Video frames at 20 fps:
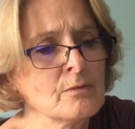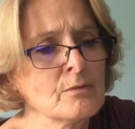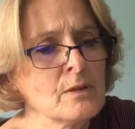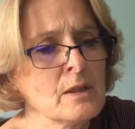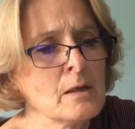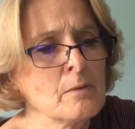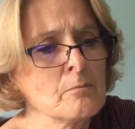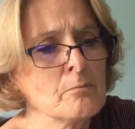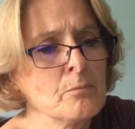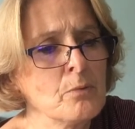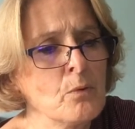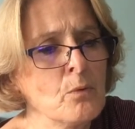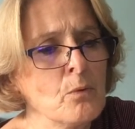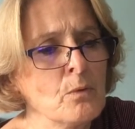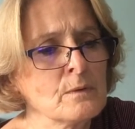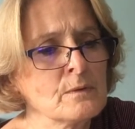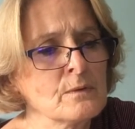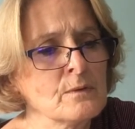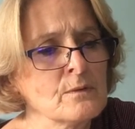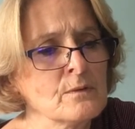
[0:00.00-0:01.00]
the
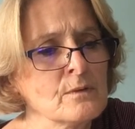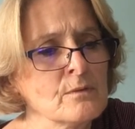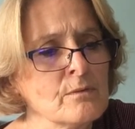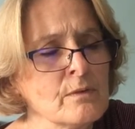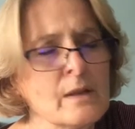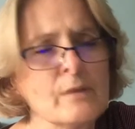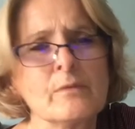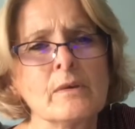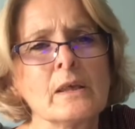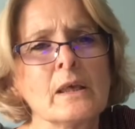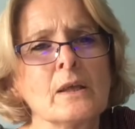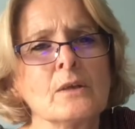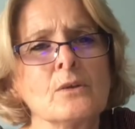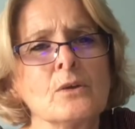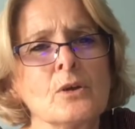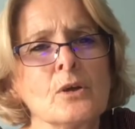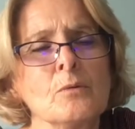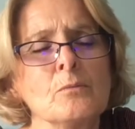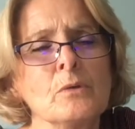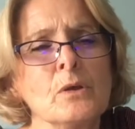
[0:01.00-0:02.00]
importance of living in
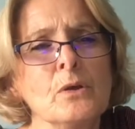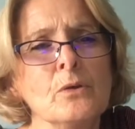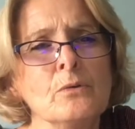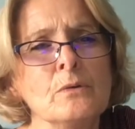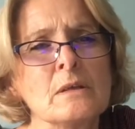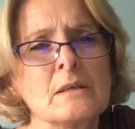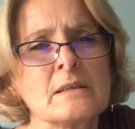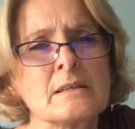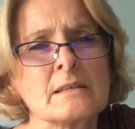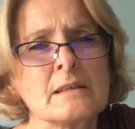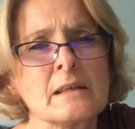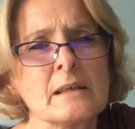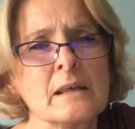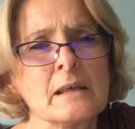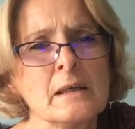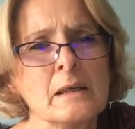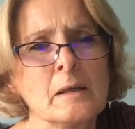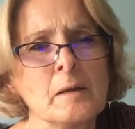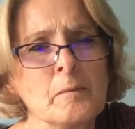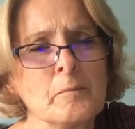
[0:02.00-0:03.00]

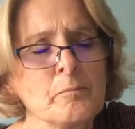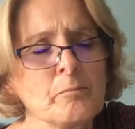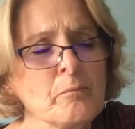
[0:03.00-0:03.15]
community.